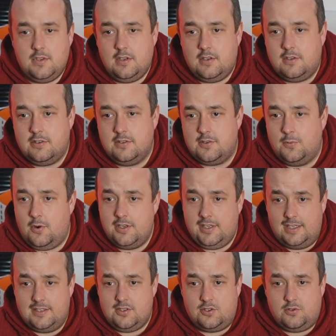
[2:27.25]
Because
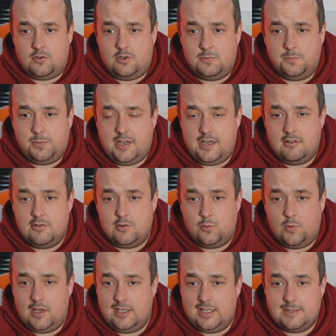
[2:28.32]
Awoniyi's a strong player as
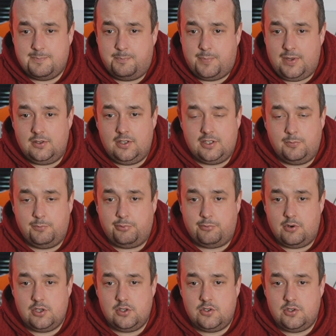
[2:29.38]
well. He's built like a
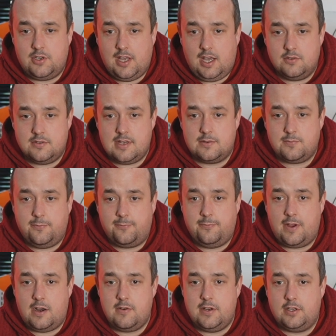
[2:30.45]
brick shithouse. That's
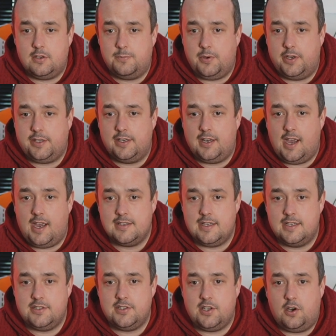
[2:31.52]
very good by
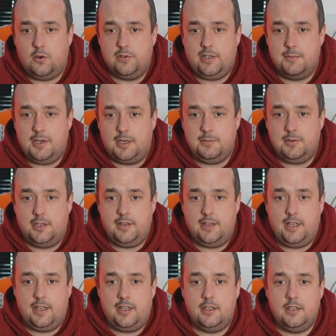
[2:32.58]
Kanate to hold him up like
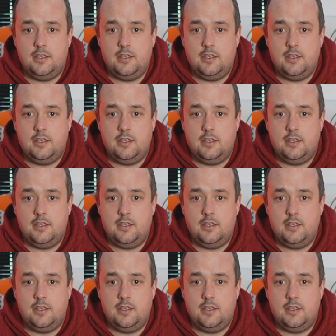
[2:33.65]
that.